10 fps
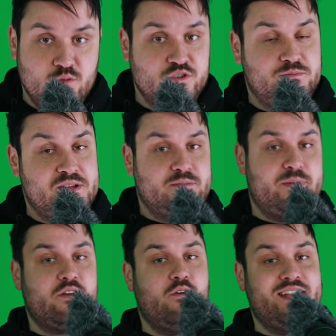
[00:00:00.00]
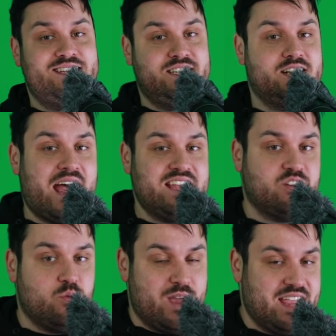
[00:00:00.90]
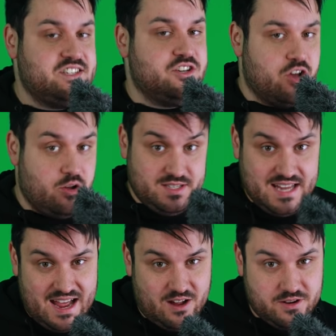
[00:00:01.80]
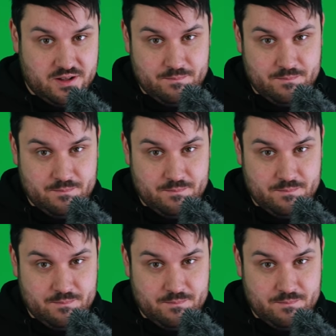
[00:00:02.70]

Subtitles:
which means Bitcoin still has a way to go down.